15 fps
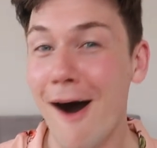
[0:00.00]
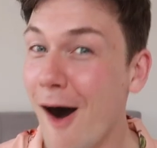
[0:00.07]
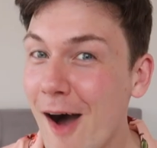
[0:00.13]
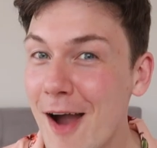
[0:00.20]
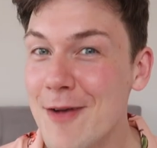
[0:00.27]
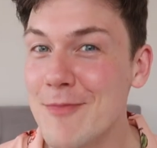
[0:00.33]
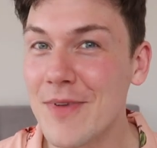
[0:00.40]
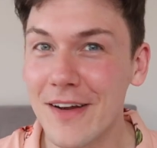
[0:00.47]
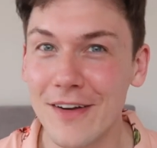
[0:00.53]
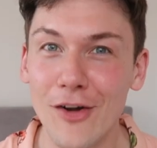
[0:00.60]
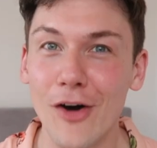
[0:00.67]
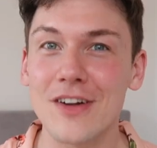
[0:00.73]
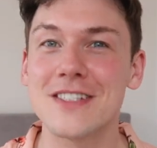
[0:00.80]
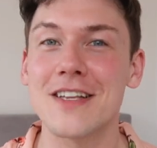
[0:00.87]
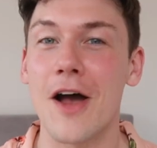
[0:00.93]
I'm
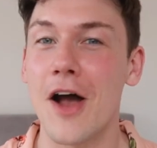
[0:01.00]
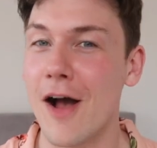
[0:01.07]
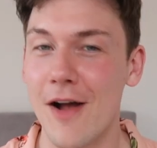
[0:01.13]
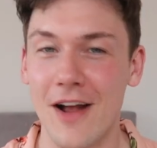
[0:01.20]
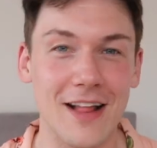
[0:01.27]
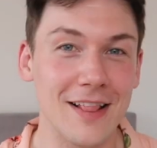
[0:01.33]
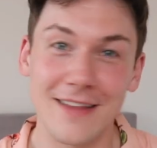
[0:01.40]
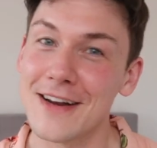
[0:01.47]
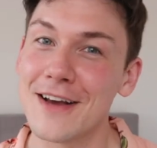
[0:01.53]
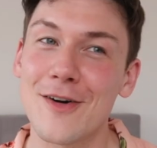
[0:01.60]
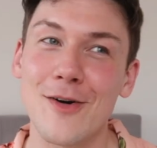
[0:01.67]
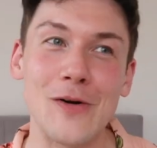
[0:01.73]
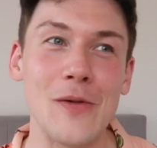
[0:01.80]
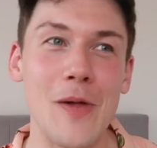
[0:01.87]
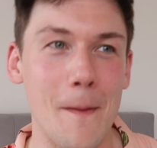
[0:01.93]
not a
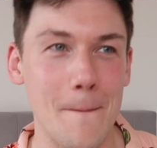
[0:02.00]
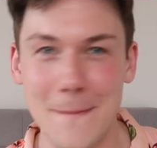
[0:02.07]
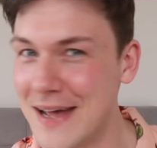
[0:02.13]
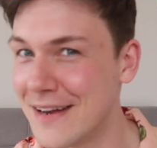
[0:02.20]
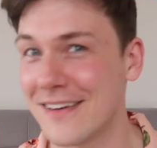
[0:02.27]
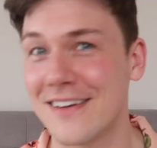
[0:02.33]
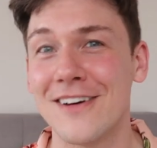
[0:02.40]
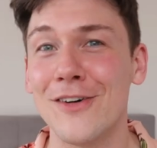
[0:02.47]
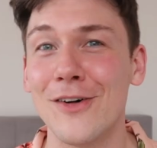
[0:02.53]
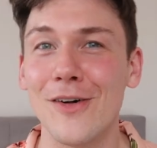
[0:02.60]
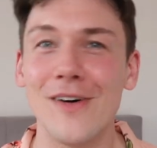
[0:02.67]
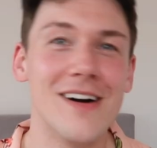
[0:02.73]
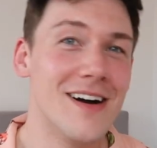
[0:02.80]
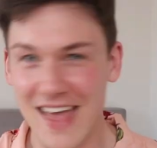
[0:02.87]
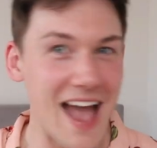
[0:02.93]
clinical
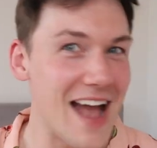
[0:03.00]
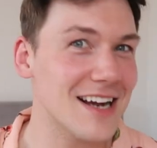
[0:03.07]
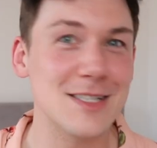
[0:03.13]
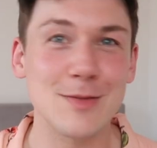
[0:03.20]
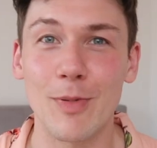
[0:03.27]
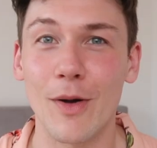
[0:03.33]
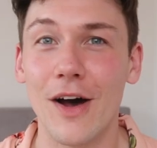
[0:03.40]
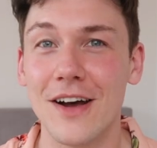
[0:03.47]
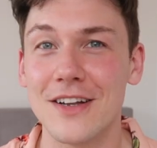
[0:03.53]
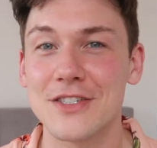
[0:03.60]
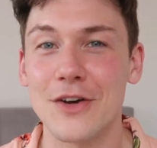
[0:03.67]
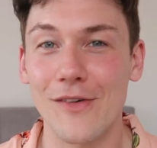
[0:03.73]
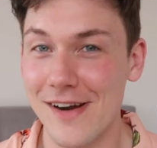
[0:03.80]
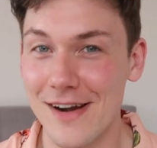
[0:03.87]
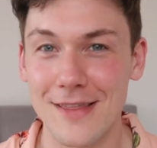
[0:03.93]
medical
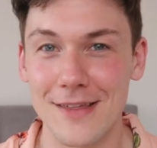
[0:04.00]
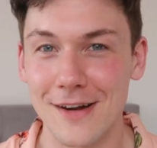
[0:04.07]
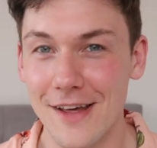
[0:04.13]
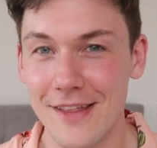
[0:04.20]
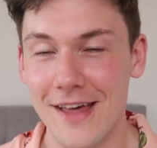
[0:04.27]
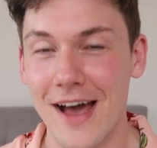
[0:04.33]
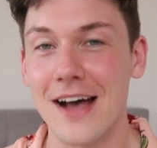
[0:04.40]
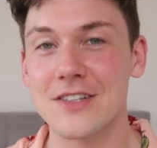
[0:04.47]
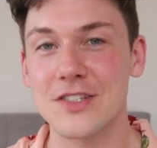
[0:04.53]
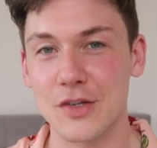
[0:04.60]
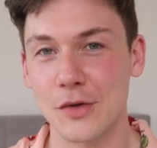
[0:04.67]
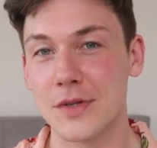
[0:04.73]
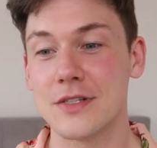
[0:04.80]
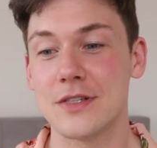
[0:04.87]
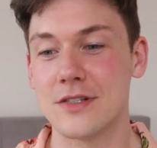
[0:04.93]
expert or anything like that,
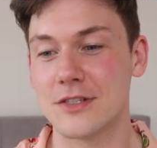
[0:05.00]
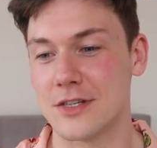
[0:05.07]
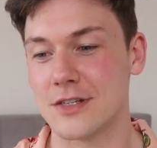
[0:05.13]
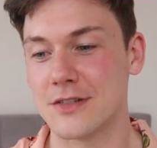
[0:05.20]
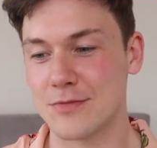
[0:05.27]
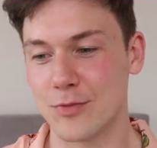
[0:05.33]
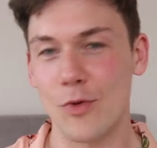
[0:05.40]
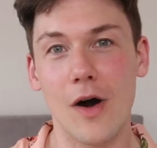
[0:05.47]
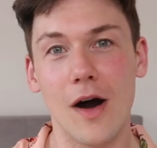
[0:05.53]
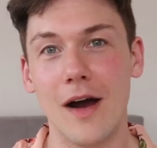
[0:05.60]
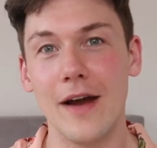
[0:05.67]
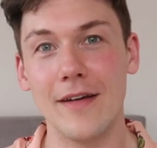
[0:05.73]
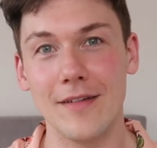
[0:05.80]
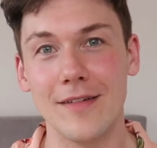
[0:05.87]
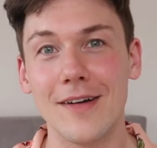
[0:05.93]
so this is just what
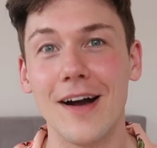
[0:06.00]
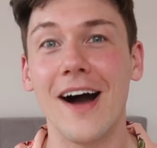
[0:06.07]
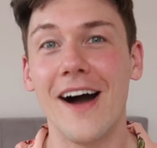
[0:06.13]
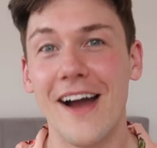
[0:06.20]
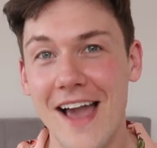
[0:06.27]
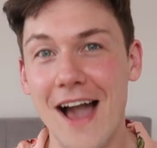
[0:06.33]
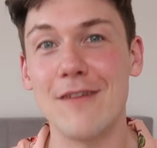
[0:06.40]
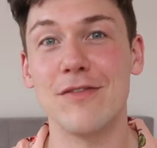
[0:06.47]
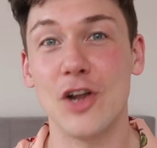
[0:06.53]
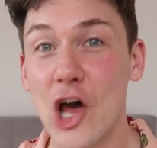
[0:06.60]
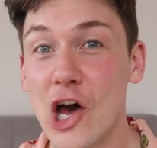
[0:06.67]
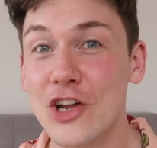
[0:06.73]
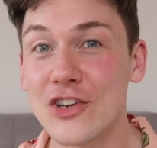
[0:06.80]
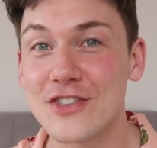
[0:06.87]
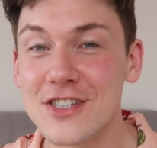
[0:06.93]
I, I have
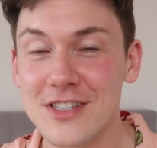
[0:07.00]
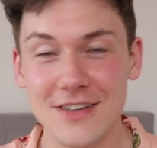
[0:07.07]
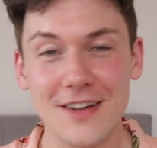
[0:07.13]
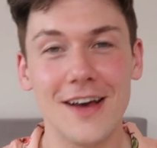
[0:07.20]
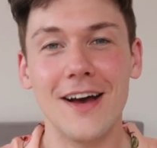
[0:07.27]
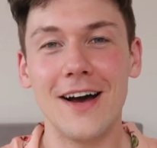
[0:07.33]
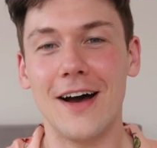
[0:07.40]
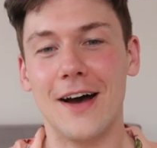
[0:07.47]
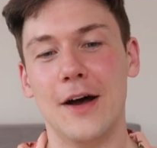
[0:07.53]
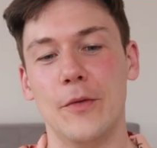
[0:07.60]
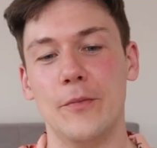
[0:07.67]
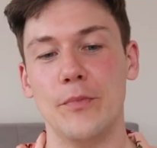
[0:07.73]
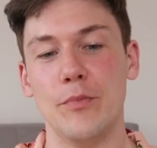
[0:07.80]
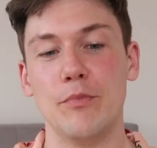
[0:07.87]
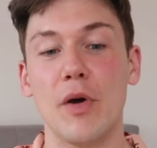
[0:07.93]
learnt.
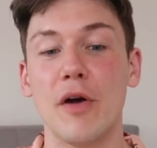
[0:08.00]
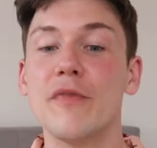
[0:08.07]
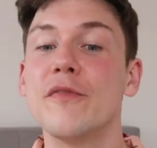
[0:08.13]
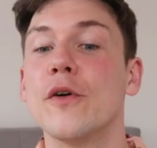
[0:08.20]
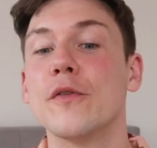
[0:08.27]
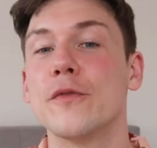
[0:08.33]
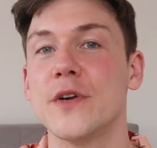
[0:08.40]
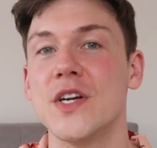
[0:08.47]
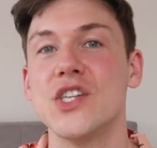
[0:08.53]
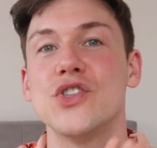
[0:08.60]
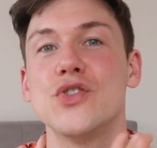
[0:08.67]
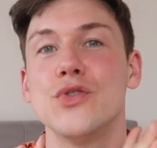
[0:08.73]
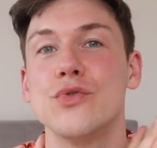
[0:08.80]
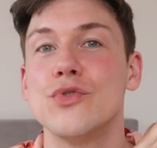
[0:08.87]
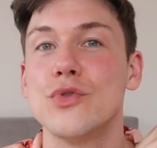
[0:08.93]
Um, but feel free
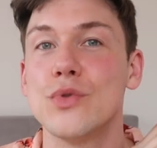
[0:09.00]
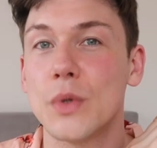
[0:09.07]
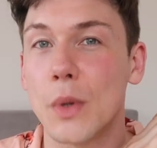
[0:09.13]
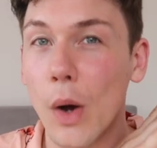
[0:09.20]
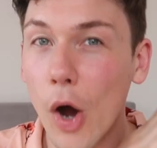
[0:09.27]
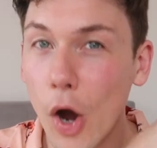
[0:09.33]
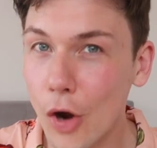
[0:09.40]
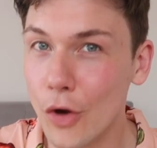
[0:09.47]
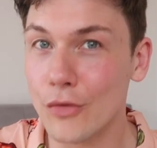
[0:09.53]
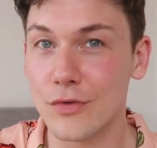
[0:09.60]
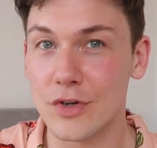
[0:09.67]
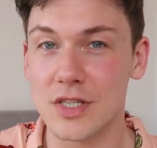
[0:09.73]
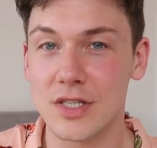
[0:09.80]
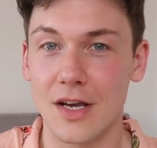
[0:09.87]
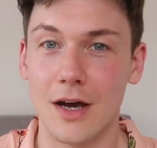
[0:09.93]
to do your own
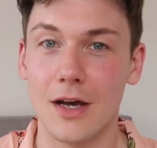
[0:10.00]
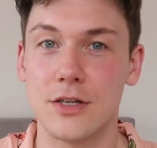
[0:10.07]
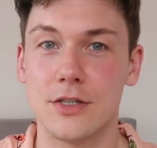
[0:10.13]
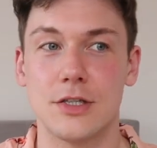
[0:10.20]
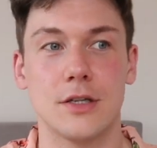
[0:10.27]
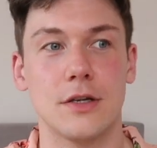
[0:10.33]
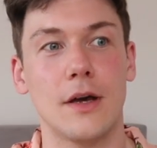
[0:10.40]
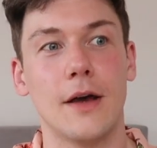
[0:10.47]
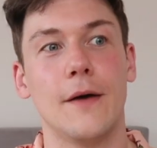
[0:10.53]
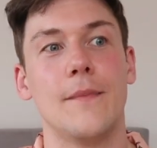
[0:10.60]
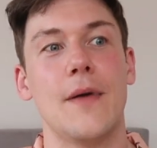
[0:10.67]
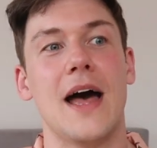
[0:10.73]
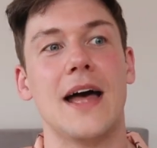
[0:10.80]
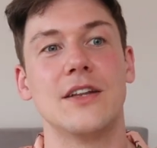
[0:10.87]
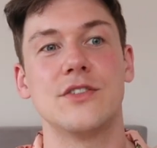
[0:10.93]
research
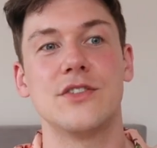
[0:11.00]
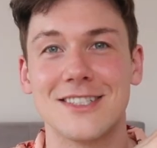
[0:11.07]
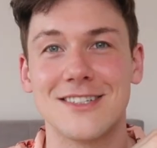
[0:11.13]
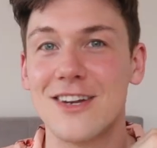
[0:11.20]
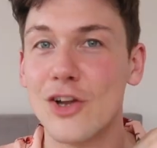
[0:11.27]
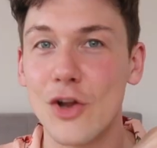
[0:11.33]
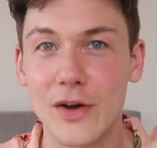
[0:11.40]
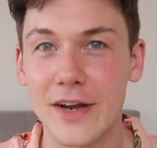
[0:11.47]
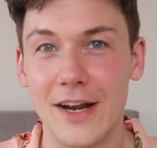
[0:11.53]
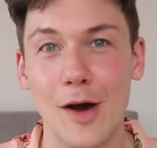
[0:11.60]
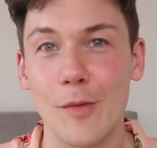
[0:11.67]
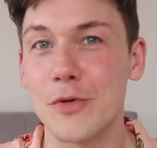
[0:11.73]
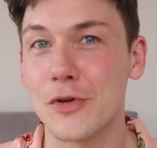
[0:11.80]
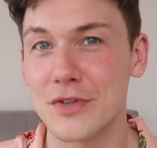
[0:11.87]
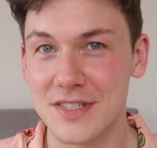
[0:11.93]
um, and look it
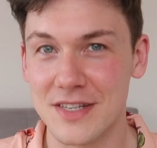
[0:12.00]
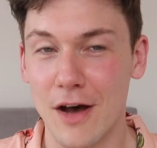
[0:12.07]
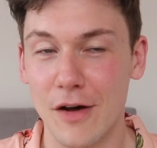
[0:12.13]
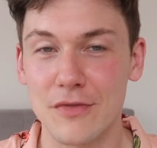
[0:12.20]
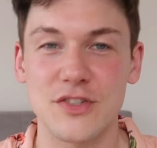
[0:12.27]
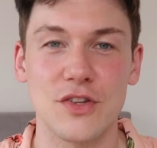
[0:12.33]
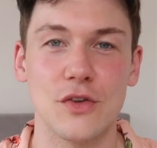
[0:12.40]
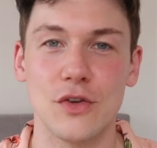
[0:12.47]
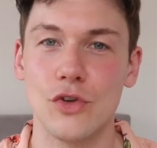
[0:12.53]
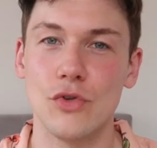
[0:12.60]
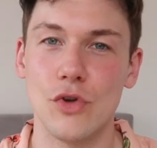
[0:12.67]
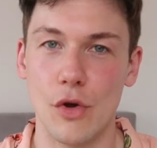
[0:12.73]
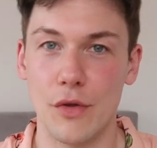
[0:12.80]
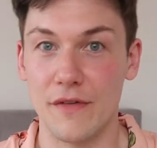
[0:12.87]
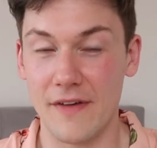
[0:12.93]
up yourself so that you
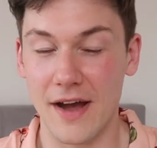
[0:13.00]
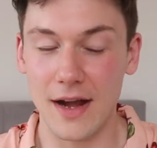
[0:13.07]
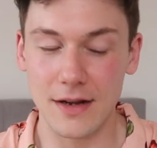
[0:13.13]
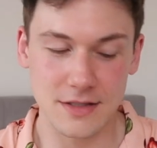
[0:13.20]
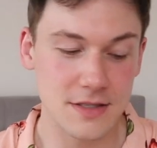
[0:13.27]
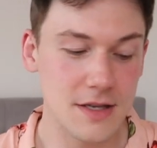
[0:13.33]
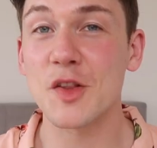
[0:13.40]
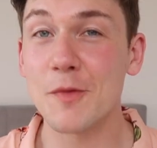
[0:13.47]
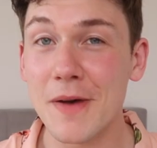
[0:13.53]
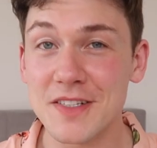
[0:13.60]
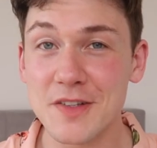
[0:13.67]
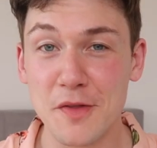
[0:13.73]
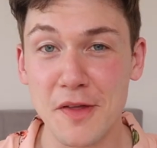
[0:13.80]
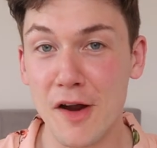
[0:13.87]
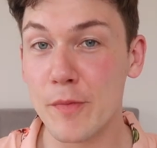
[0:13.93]
know the facts. So the
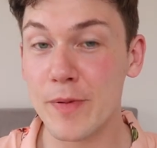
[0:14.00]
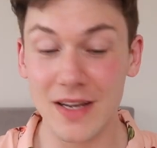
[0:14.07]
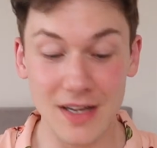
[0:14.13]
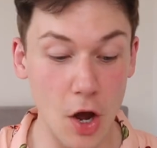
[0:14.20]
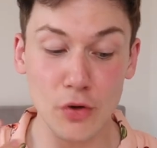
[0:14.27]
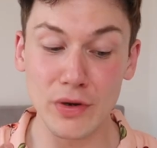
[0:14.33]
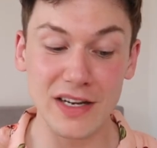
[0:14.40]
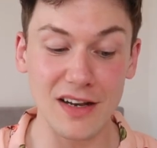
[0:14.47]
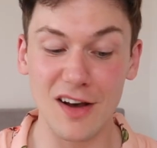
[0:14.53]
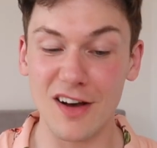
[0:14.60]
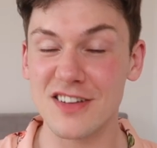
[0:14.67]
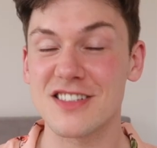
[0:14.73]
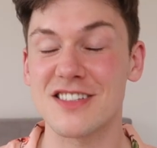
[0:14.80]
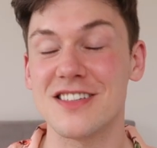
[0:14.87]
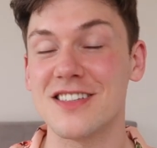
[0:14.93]
mesotherapy only
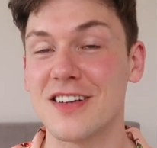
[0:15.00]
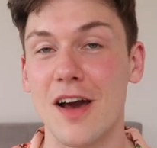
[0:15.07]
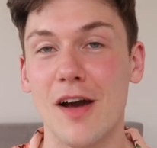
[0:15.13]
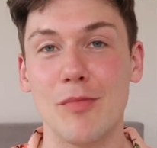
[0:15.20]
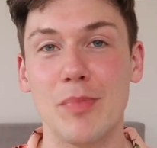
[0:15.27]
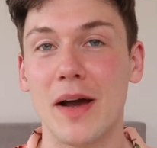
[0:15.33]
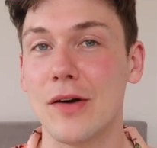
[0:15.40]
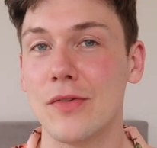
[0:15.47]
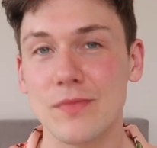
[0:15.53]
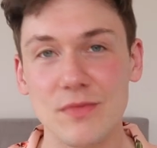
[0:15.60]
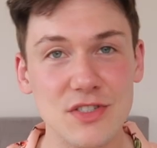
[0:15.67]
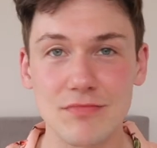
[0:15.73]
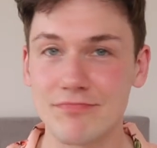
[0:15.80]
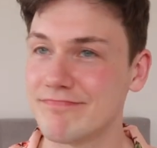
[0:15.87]
lasted about